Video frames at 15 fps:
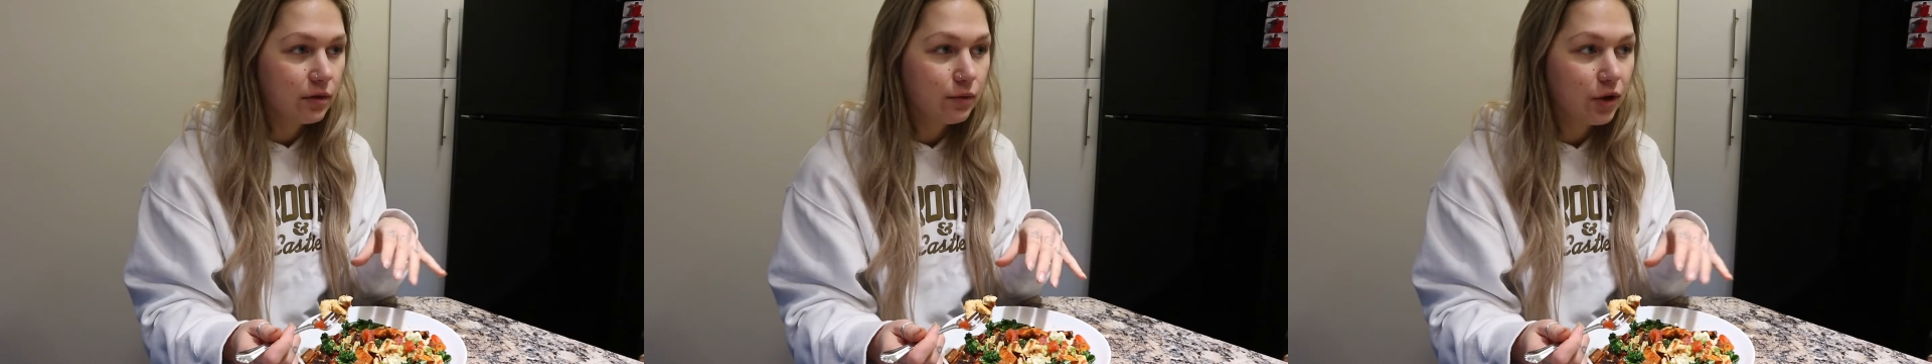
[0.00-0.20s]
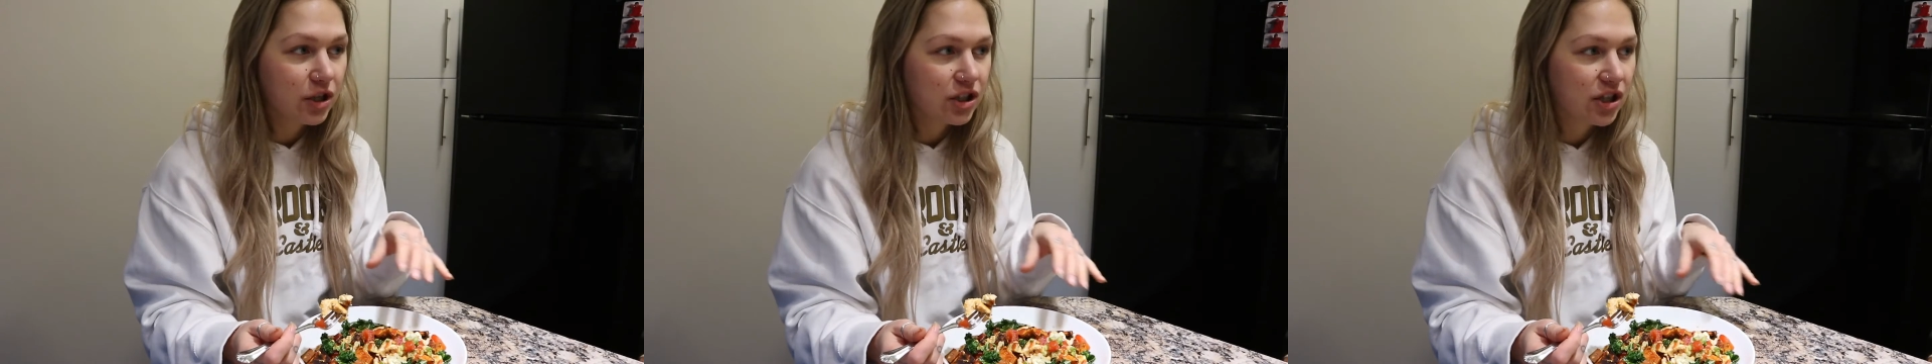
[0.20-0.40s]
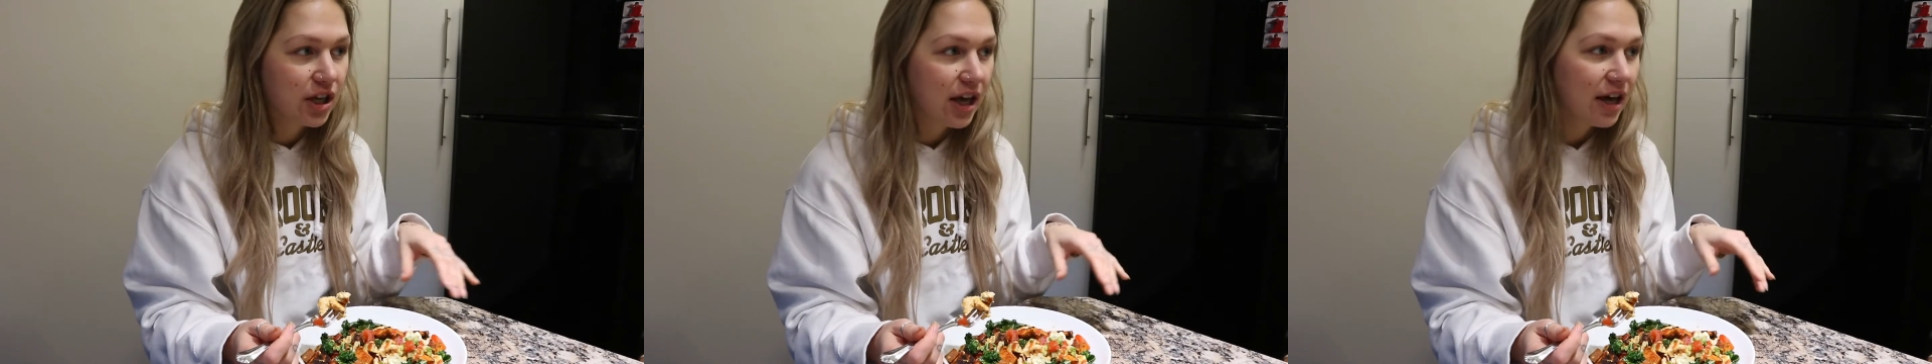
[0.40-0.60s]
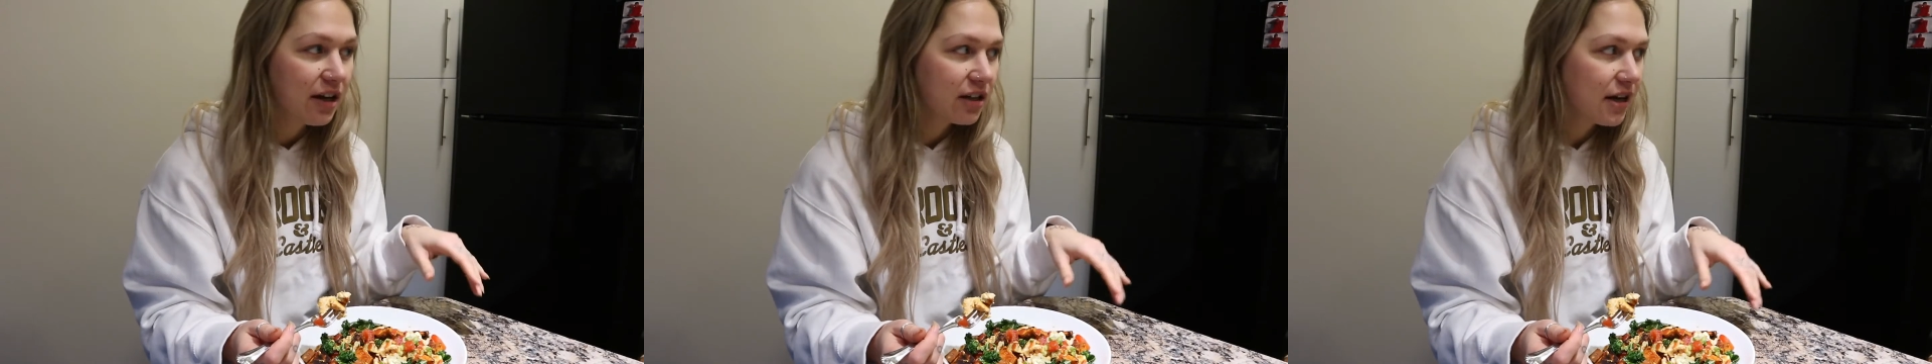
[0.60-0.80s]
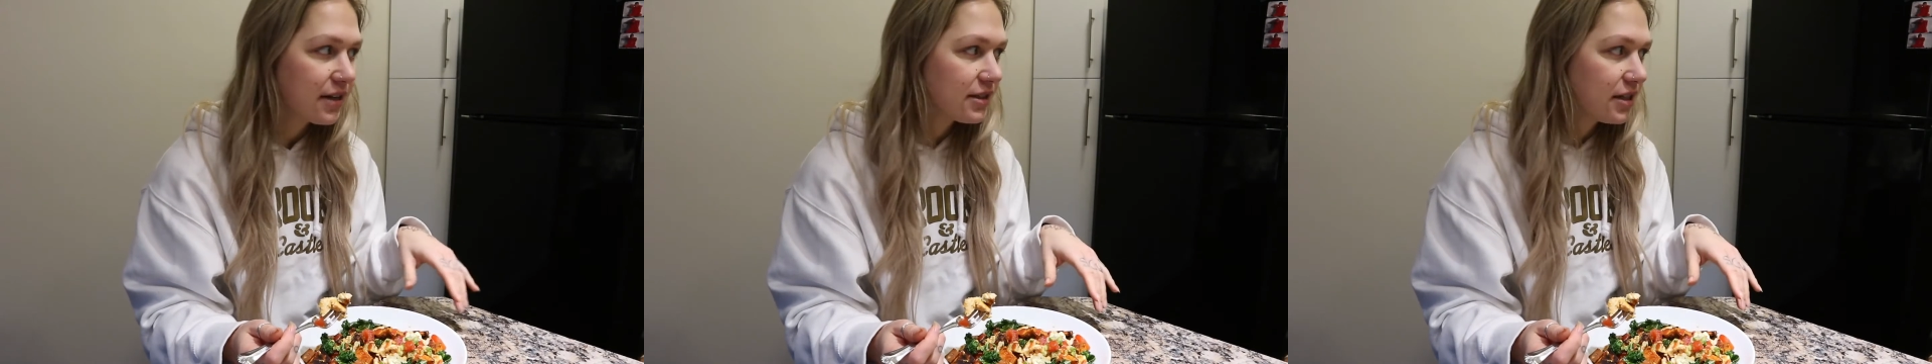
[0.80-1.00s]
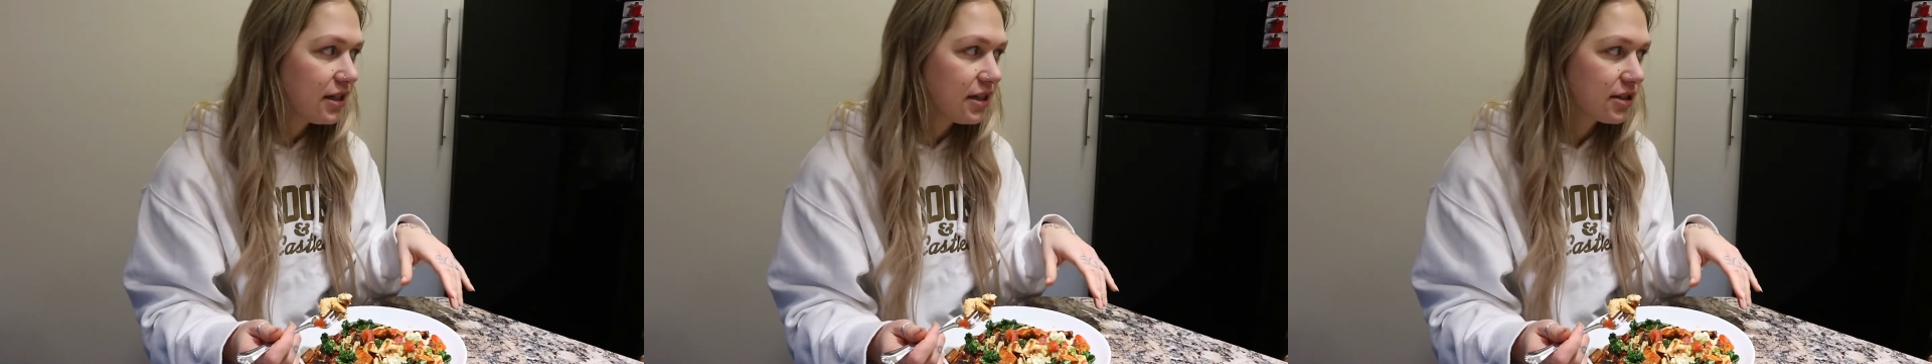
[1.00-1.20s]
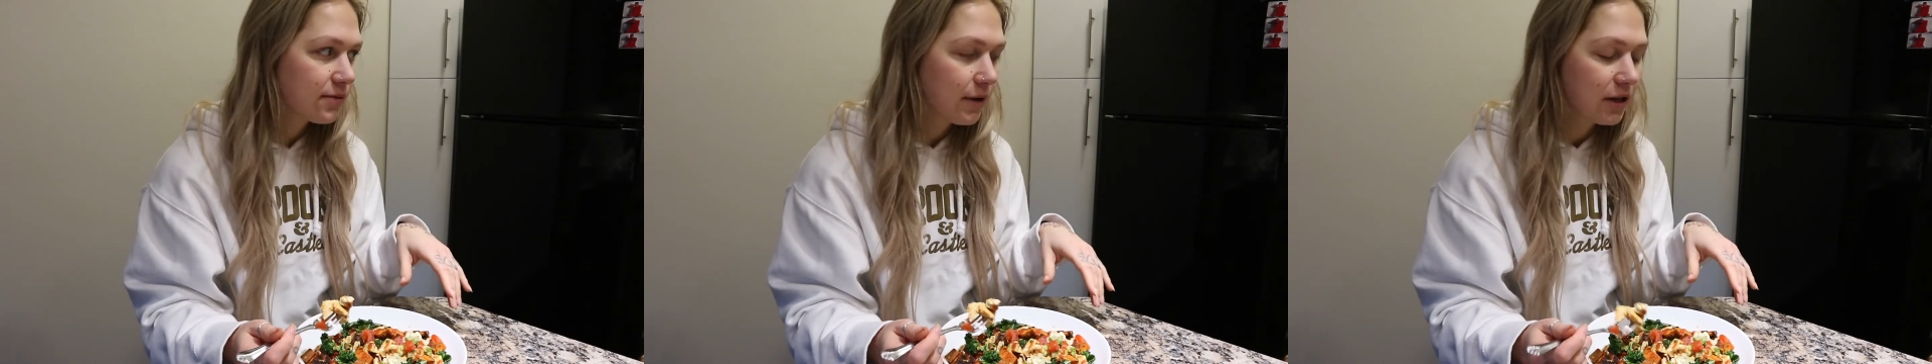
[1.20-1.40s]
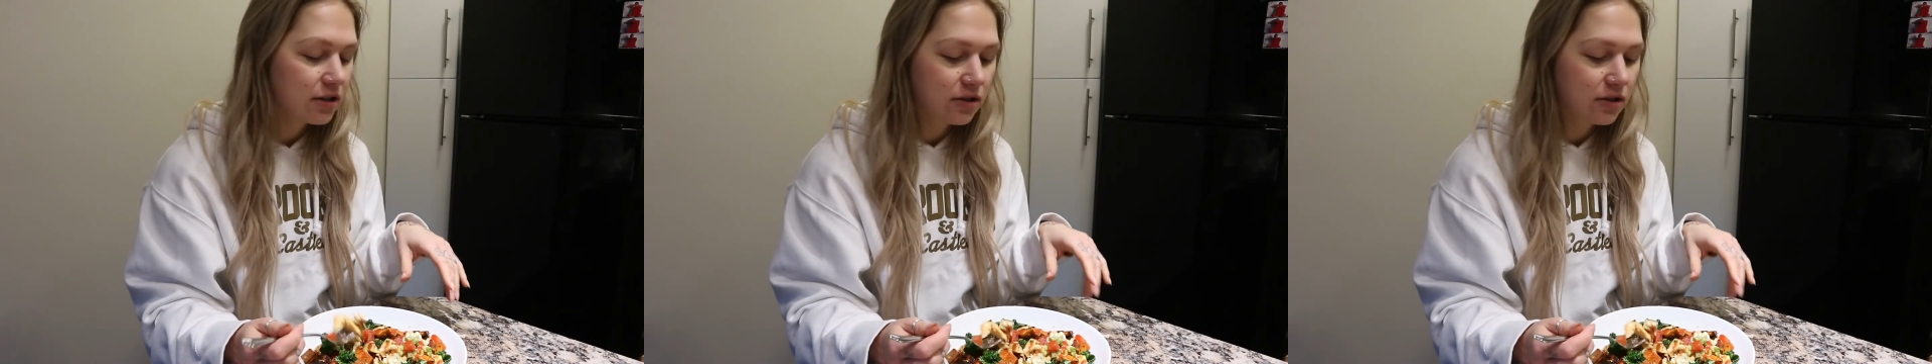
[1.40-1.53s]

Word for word: washed the kale last night as well,